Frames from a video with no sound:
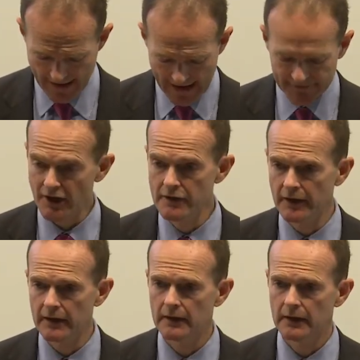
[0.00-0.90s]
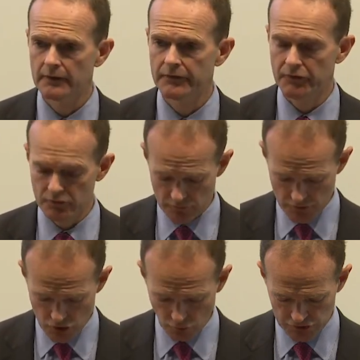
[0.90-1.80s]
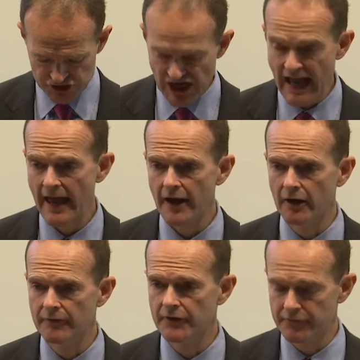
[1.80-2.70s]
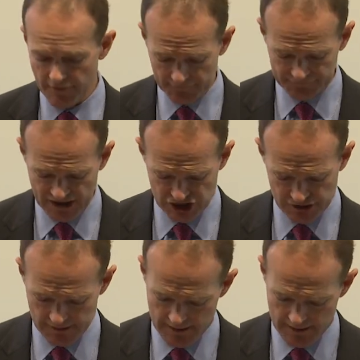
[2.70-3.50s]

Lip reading: hand over to your chair of the first session,